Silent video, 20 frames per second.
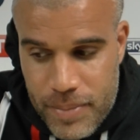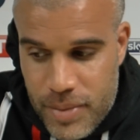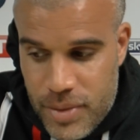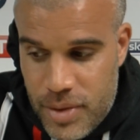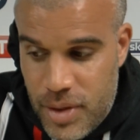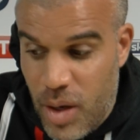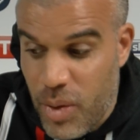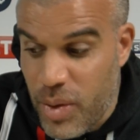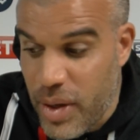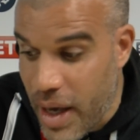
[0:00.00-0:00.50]

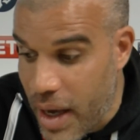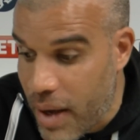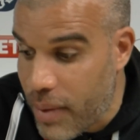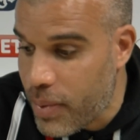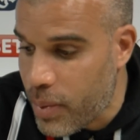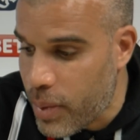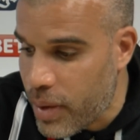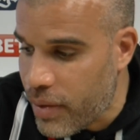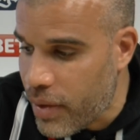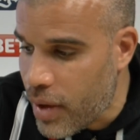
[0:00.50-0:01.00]
So yeah,
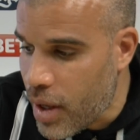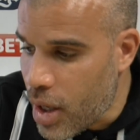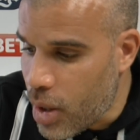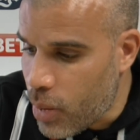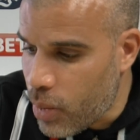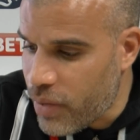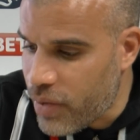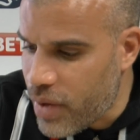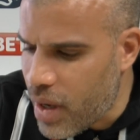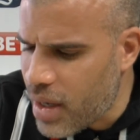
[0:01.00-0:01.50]

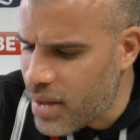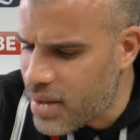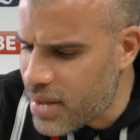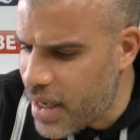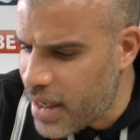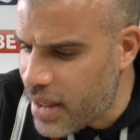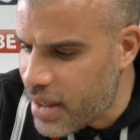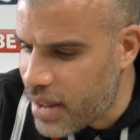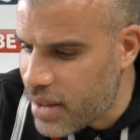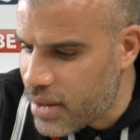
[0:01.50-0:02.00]
we've got to
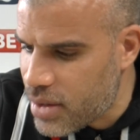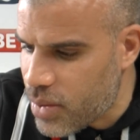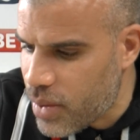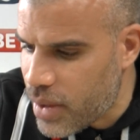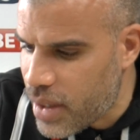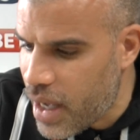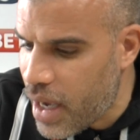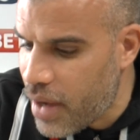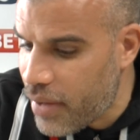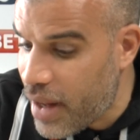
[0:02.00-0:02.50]
take
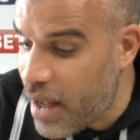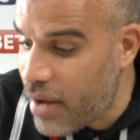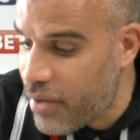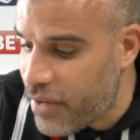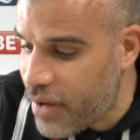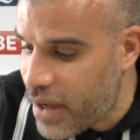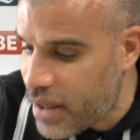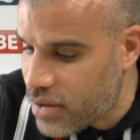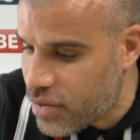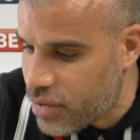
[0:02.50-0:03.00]
into account that
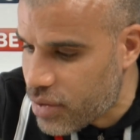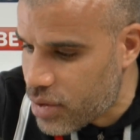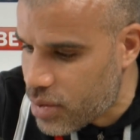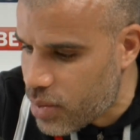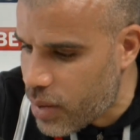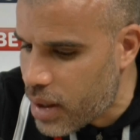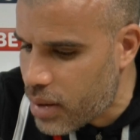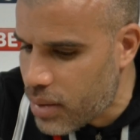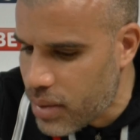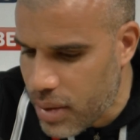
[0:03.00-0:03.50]
factor
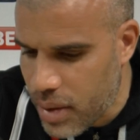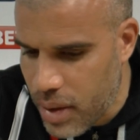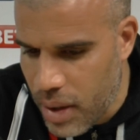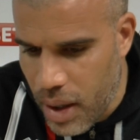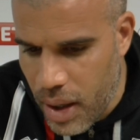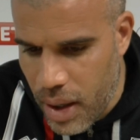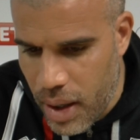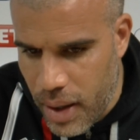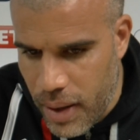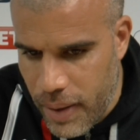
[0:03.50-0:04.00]
as well.
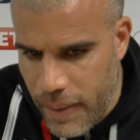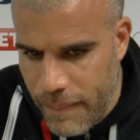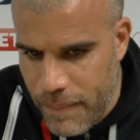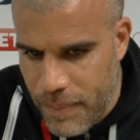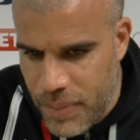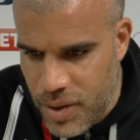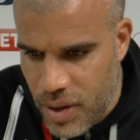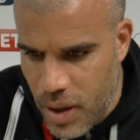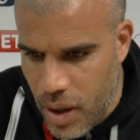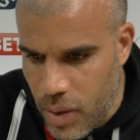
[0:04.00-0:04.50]

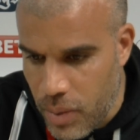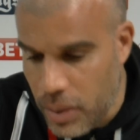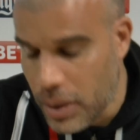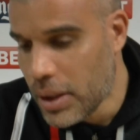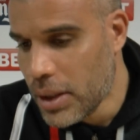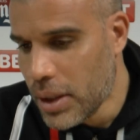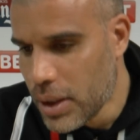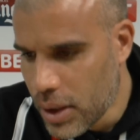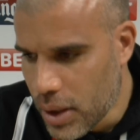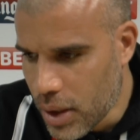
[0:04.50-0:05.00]

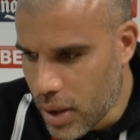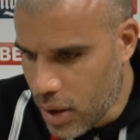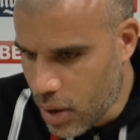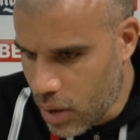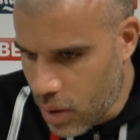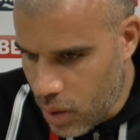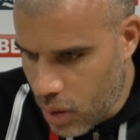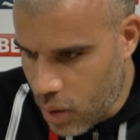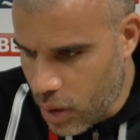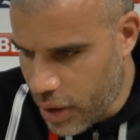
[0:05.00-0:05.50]

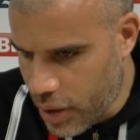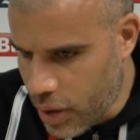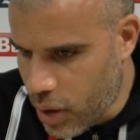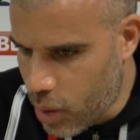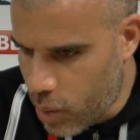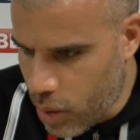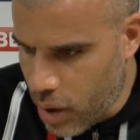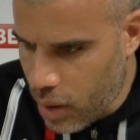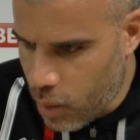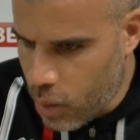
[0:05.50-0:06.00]
So all in
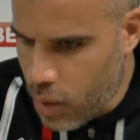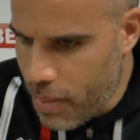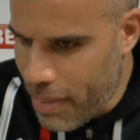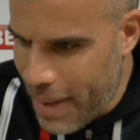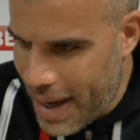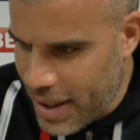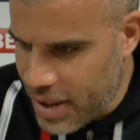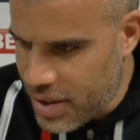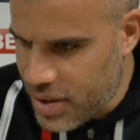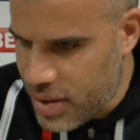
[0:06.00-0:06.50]
all, we'll
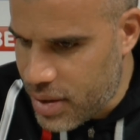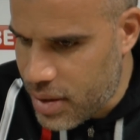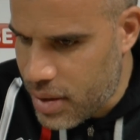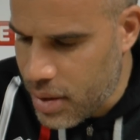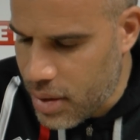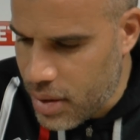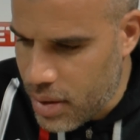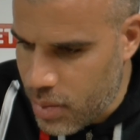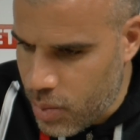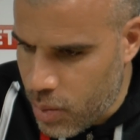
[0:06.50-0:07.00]

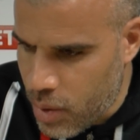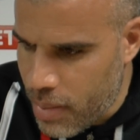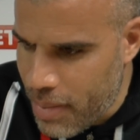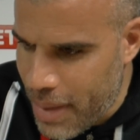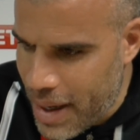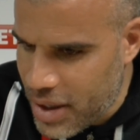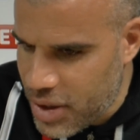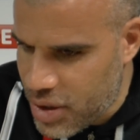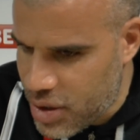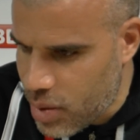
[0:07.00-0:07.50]

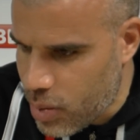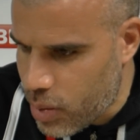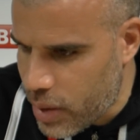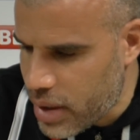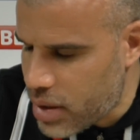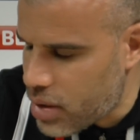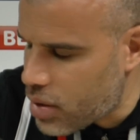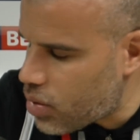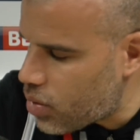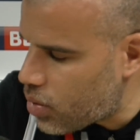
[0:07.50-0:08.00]
manage the
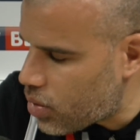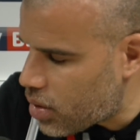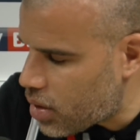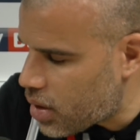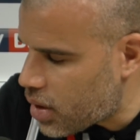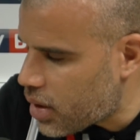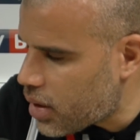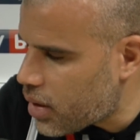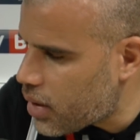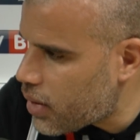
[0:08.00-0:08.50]
week
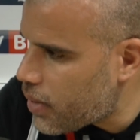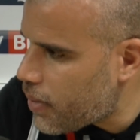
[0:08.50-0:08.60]
accordingly.